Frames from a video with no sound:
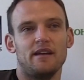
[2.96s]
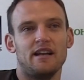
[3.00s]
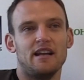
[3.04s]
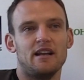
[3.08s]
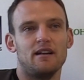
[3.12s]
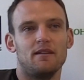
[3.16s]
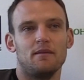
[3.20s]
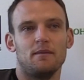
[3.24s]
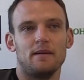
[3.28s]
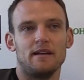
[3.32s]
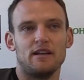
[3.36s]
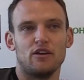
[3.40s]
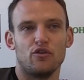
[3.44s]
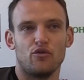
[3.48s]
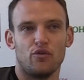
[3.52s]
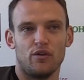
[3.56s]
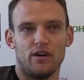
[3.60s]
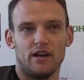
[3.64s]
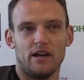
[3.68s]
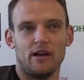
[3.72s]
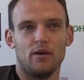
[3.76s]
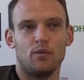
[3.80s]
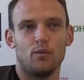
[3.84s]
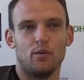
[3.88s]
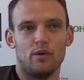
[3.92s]
that it'd have been
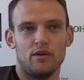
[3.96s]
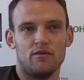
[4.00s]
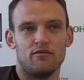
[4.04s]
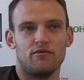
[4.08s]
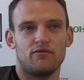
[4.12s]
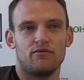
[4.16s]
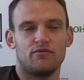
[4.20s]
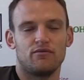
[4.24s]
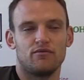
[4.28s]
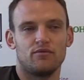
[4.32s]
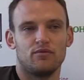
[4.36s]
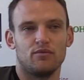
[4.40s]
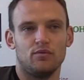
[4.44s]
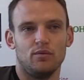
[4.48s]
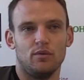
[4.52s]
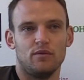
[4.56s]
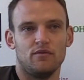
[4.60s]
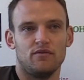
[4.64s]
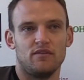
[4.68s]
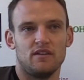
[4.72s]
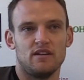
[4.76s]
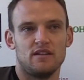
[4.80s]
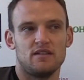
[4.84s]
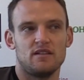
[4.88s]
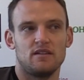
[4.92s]
great with
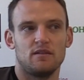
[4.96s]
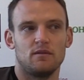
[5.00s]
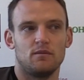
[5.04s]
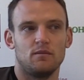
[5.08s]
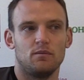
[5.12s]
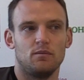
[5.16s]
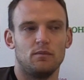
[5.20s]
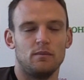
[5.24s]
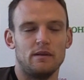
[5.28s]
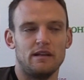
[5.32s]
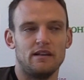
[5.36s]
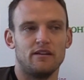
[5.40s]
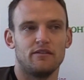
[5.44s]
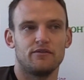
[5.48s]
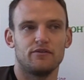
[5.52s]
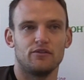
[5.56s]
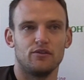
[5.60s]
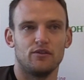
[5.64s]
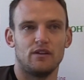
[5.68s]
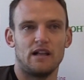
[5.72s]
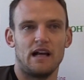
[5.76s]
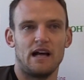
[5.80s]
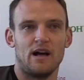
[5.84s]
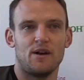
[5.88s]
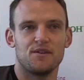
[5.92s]
this being a
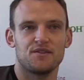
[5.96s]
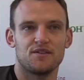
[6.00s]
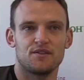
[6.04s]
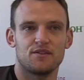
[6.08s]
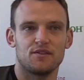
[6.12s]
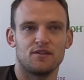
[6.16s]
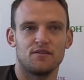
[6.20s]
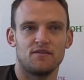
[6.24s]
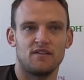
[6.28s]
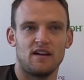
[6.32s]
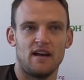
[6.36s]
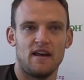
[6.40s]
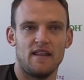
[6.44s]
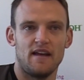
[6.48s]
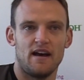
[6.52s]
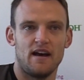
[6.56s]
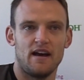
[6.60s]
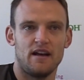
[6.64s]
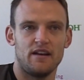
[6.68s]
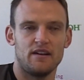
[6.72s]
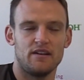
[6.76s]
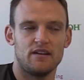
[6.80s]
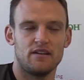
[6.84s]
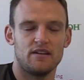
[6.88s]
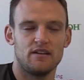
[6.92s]
full house and stuff like that.
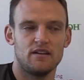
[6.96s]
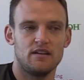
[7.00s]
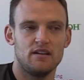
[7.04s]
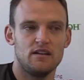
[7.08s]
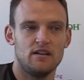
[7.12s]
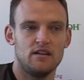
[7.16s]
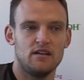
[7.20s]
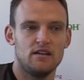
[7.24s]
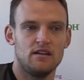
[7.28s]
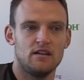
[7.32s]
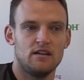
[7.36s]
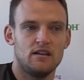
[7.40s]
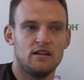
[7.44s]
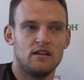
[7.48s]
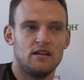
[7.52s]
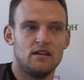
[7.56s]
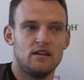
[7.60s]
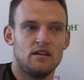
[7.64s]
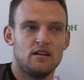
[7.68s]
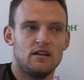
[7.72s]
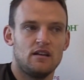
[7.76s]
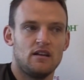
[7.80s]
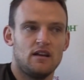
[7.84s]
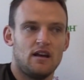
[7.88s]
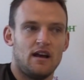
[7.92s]
And
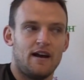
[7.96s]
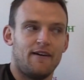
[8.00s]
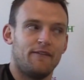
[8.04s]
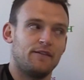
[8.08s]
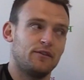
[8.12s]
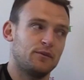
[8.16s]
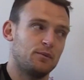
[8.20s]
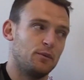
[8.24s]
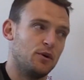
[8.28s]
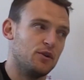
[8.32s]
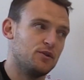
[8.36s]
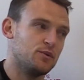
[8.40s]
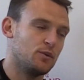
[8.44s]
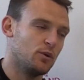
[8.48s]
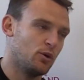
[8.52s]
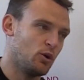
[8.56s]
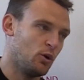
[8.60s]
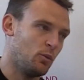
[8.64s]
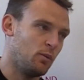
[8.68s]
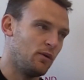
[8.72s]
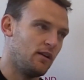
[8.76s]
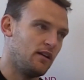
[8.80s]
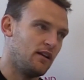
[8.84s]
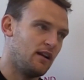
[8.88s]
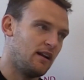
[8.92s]
I've spoke to a
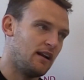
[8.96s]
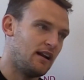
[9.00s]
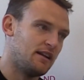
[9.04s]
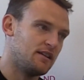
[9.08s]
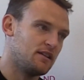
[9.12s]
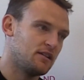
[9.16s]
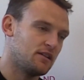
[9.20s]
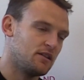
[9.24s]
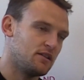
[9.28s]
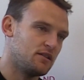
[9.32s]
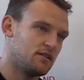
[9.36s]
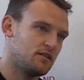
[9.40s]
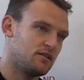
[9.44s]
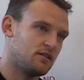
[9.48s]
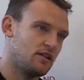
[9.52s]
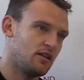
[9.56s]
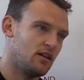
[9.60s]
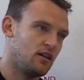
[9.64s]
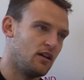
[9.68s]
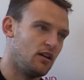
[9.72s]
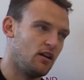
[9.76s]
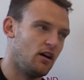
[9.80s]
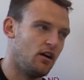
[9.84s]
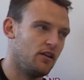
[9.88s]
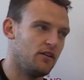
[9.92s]
couple of the lads, because
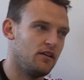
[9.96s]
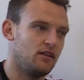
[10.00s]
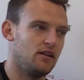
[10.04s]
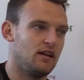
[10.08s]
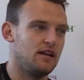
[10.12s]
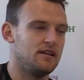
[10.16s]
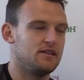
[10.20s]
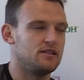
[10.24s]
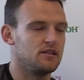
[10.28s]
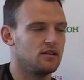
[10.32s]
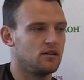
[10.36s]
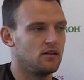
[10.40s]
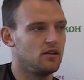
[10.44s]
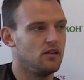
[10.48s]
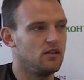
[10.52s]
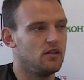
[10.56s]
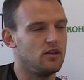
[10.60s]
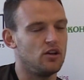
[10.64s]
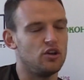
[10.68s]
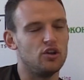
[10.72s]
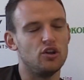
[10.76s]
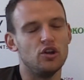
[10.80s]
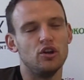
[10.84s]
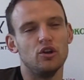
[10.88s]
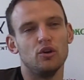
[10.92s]
a lot of the lads
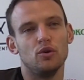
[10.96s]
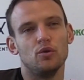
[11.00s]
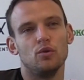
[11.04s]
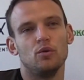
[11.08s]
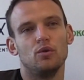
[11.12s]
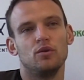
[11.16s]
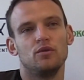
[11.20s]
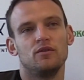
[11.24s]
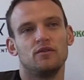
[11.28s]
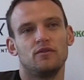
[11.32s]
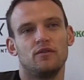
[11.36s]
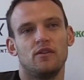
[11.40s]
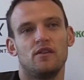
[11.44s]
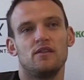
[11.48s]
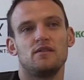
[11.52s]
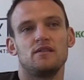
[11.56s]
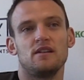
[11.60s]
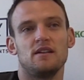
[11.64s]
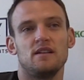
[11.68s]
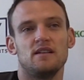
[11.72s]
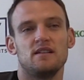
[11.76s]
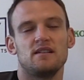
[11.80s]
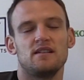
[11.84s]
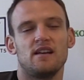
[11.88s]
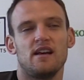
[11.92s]
are new
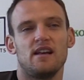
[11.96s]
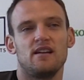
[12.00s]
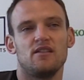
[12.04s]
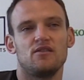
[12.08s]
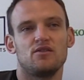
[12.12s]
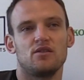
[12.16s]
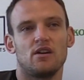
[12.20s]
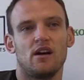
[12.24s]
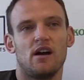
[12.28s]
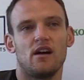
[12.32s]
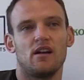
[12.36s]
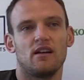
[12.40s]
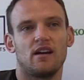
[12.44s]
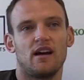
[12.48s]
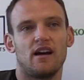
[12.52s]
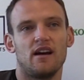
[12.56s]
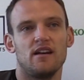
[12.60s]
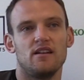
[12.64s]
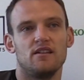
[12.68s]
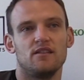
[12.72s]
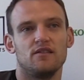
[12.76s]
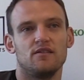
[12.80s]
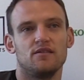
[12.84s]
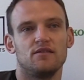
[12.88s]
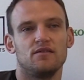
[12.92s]
since then, try to
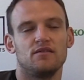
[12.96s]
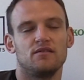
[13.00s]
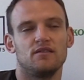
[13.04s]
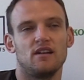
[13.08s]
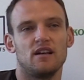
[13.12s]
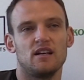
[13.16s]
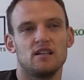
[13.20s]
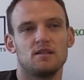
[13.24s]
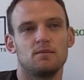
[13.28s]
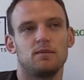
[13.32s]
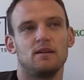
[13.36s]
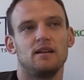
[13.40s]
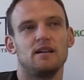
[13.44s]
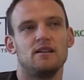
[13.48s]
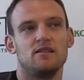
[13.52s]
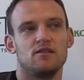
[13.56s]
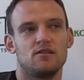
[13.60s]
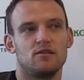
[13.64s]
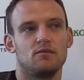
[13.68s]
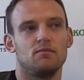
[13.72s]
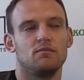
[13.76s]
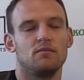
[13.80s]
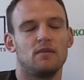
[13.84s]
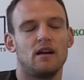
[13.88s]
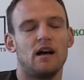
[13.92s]
kind of explain
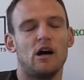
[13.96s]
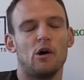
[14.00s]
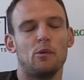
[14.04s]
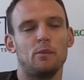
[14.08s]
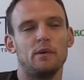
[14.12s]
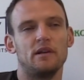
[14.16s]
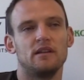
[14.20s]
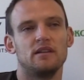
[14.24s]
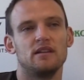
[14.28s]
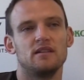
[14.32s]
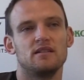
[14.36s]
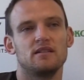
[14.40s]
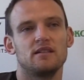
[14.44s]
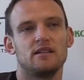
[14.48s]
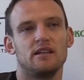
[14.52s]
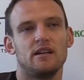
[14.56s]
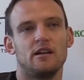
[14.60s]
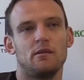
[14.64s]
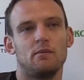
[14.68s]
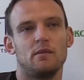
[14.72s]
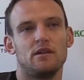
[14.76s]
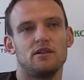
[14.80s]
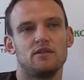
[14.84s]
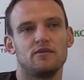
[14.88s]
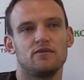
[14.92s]
to them how big this
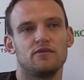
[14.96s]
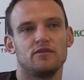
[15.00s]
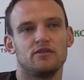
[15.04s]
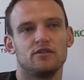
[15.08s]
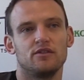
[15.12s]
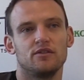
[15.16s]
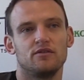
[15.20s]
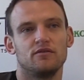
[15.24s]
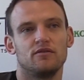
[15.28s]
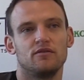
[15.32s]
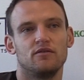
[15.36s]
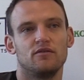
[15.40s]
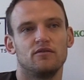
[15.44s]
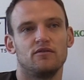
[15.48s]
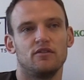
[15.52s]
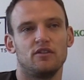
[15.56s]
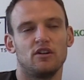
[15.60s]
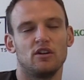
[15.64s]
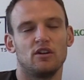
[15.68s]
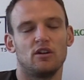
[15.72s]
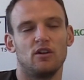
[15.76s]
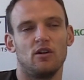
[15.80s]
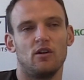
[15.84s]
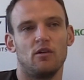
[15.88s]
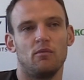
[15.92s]
game is for
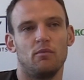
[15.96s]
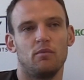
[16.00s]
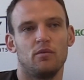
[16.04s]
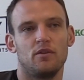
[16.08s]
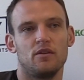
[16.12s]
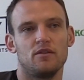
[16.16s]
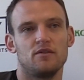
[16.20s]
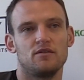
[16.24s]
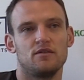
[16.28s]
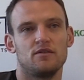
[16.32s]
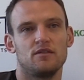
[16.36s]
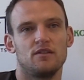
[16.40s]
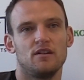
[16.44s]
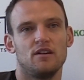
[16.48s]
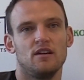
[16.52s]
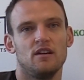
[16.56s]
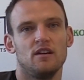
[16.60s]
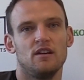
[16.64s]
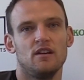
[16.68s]
the club, because